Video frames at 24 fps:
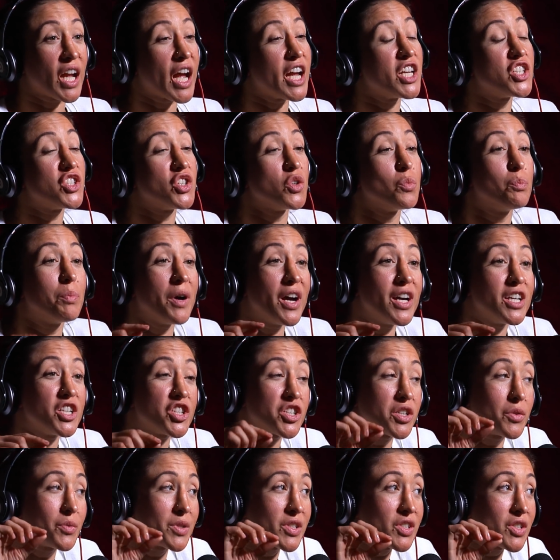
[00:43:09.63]
Like I do, but
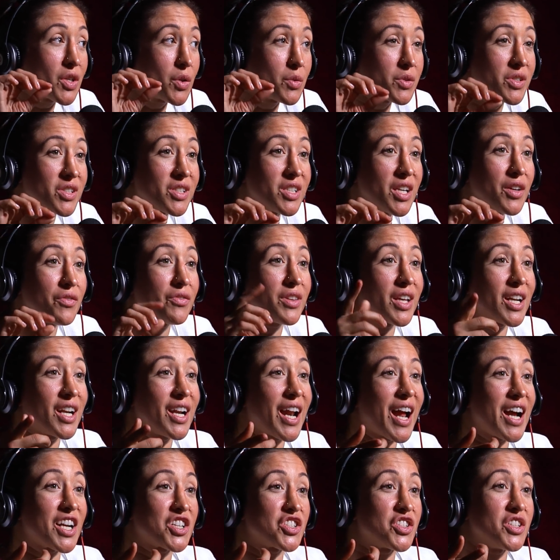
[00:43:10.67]
she was so stiff that it
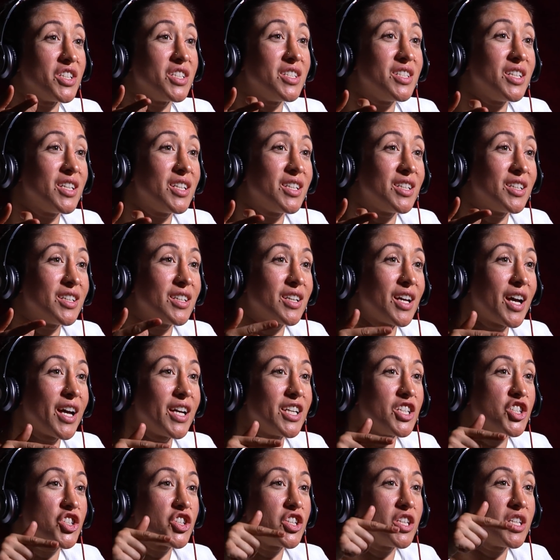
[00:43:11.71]
actually
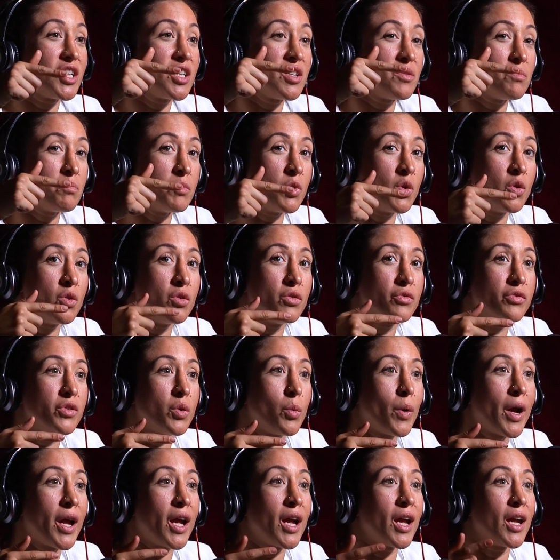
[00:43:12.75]
she didn't move the
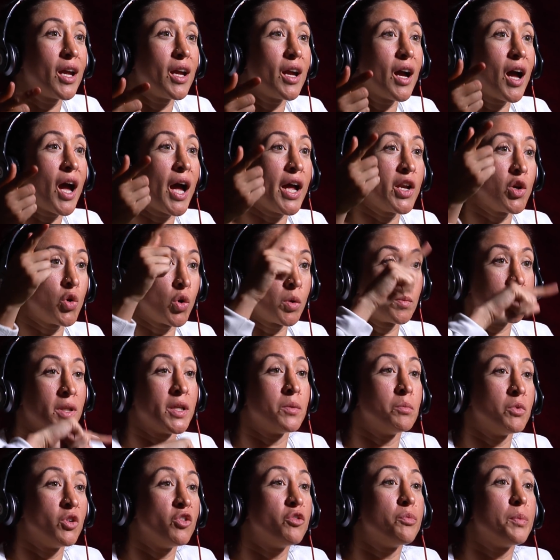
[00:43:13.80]
way I normally
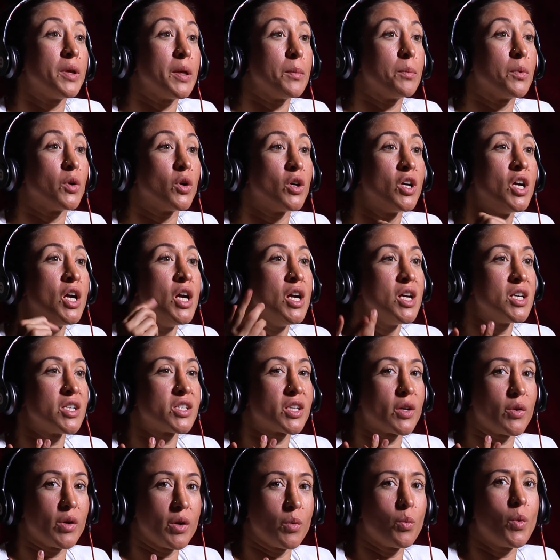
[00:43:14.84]
move people.
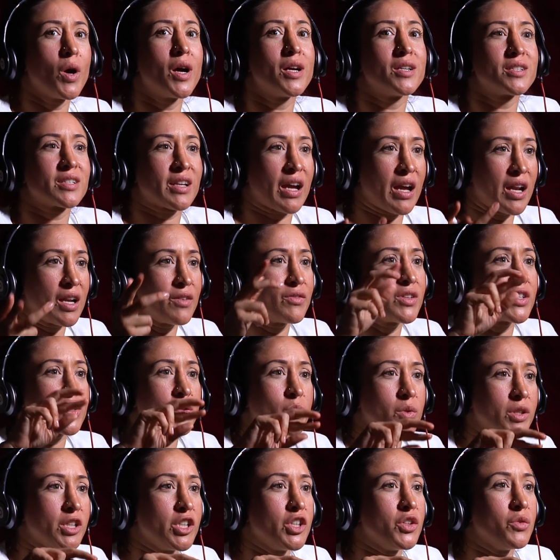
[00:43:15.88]
So it was kind of this
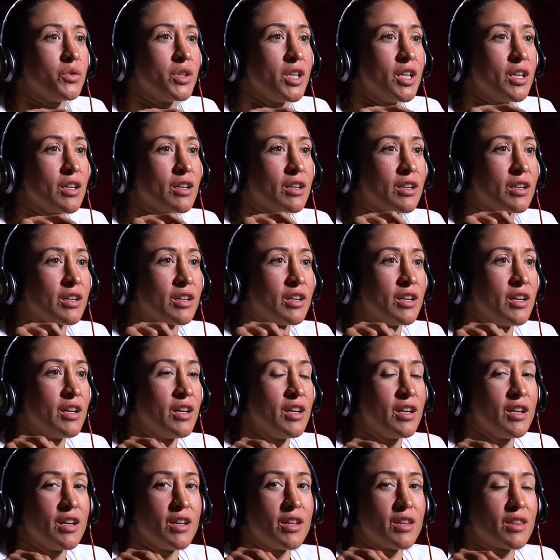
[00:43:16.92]
really unique
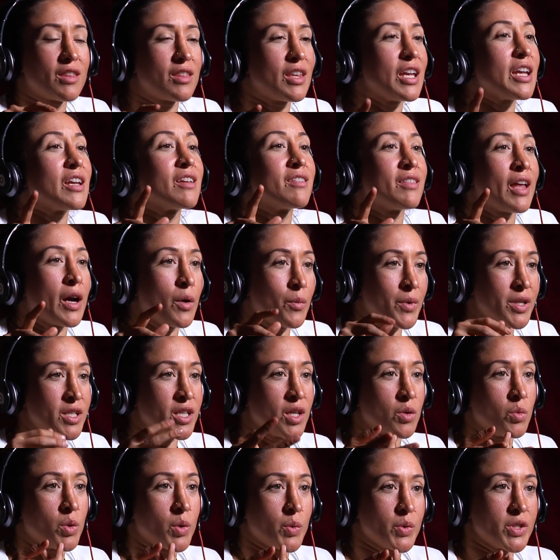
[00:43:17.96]
thing that we
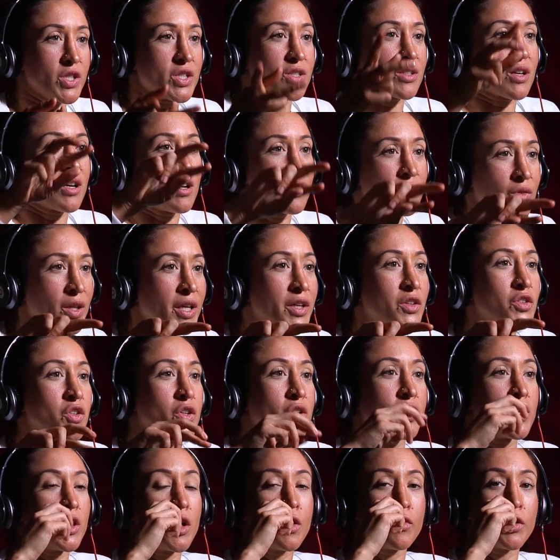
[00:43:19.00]
did where we just kind of like
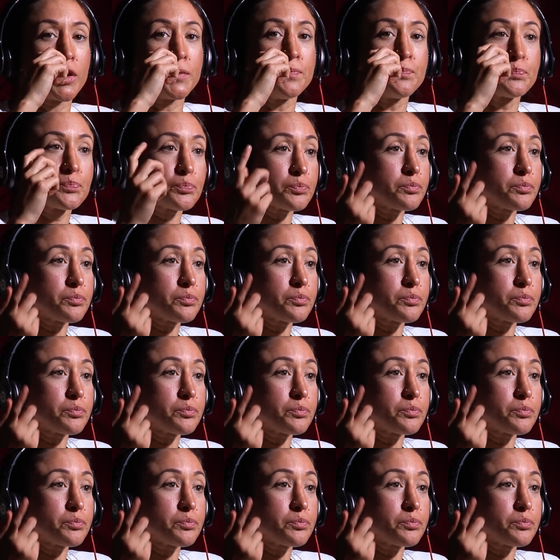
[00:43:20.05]
turned over.